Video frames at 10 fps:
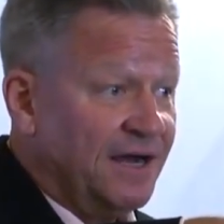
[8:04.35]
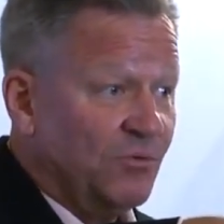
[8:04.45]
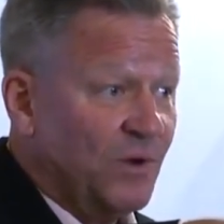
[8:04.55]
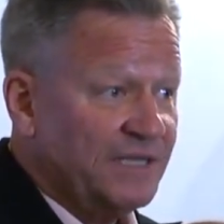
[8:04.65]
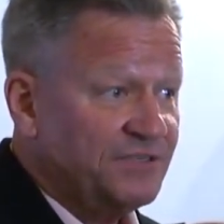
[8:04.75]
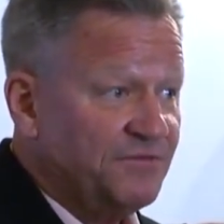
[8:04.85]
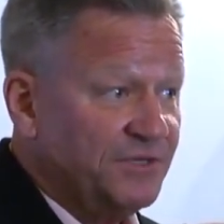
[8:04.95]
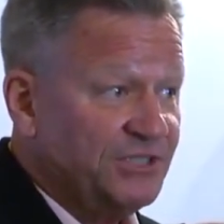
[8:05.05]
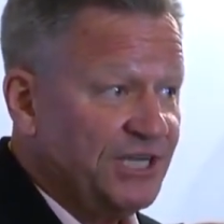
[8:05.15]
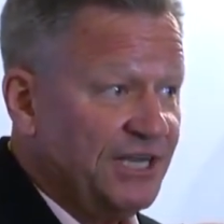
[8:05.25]
uh, West
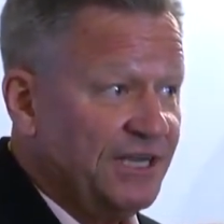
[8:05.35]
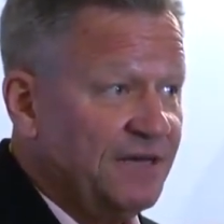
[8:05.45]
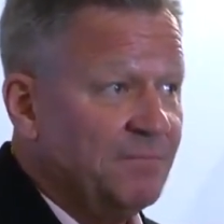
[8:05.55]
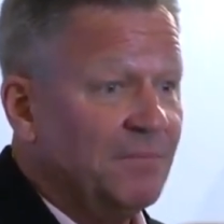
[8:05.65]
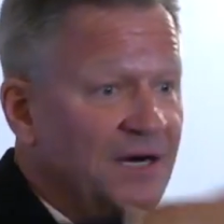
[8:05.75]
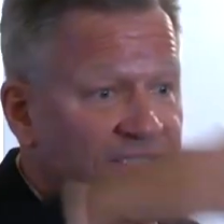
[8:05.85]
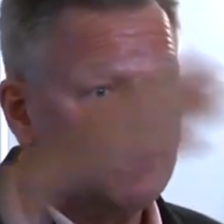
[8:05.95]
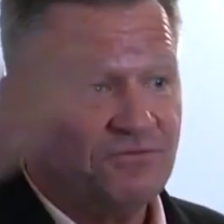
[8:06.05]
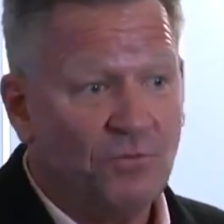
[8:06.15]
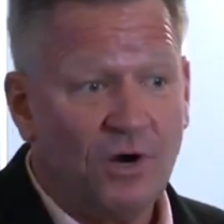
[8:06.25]
Virginia, much
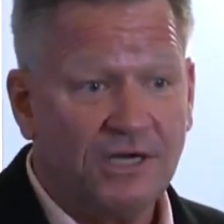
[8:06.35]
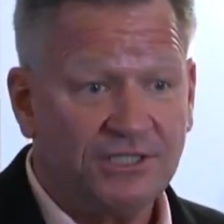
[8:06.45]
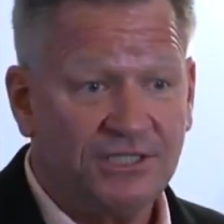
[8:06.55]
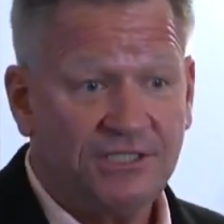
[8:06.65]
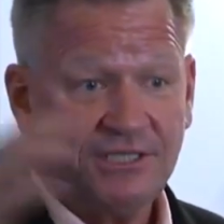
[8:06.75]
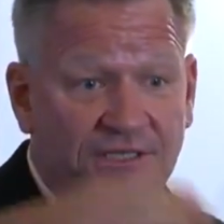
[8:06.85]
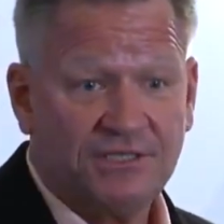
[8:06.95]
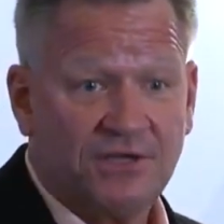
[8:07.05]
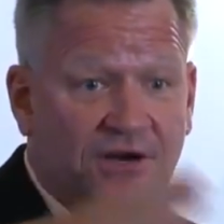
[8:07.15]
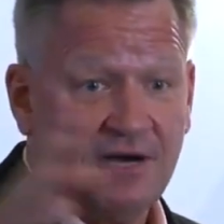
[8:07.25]
of Washington
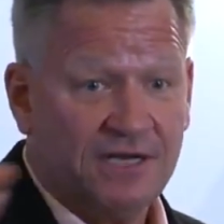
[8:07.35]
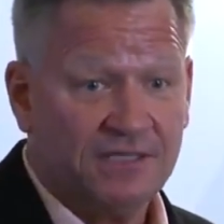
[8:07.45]
is gone.